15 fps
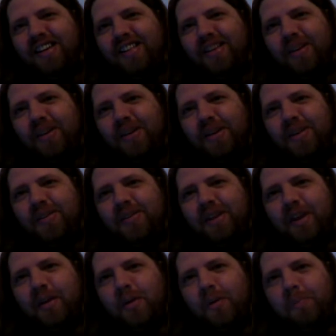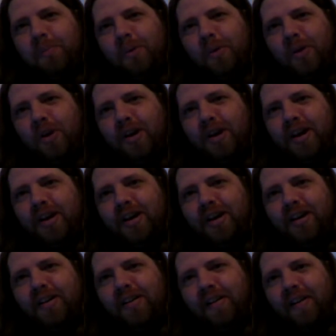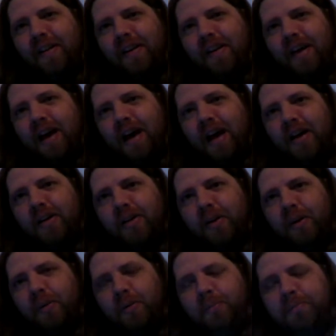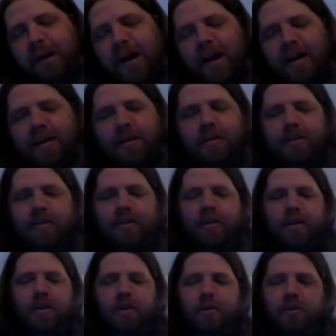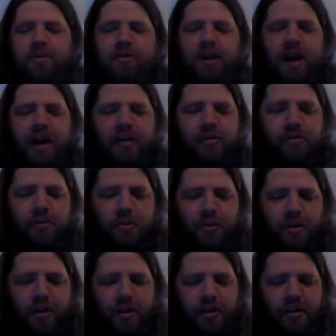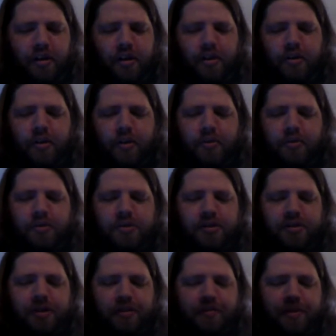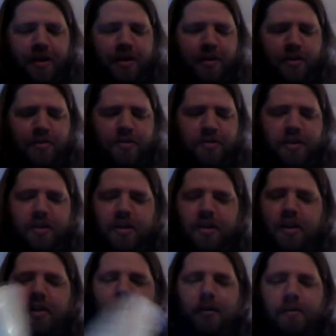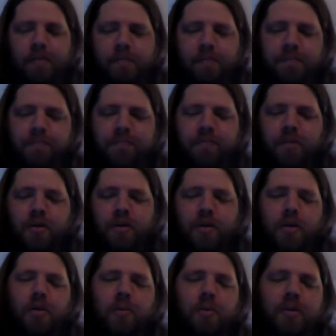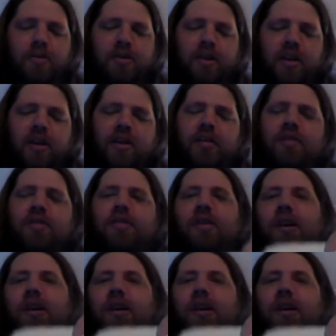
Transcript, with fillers: little Enzo Amore uh, hot cold pack, which actually goes to something else in here, which is